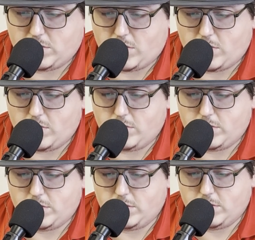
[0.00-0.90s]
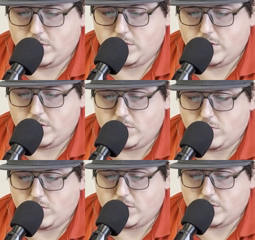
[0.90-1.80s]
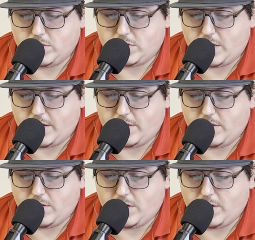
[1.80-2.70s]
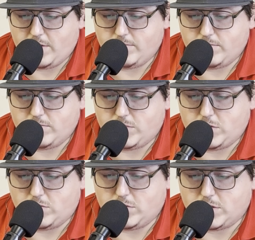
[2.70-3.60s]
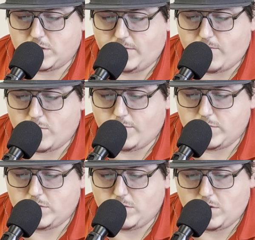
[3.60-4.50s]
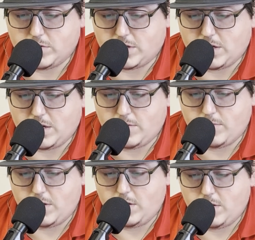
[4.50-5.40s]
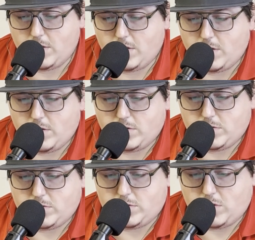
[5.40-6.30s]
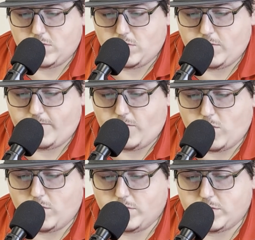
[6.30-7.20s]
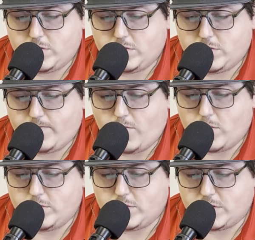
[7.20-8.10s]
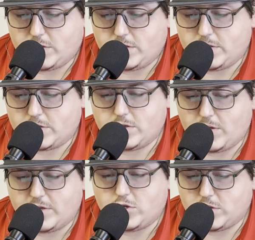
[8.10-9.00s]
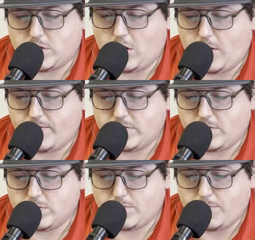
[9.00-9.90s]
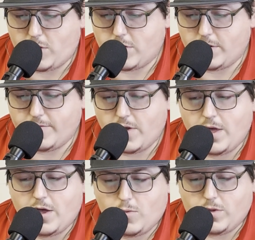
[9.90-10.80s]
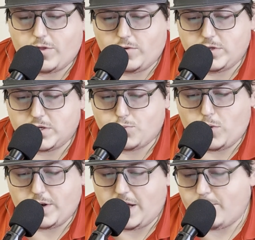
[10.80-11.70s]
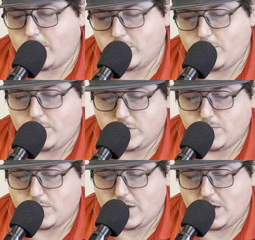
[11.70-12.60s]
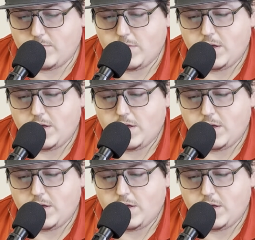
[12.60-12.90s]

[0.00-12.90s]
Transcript: 3rd was at 264.2 yards a game. Total 4th, 466. So that's just the offense he was a part of, with 36.9 points per game.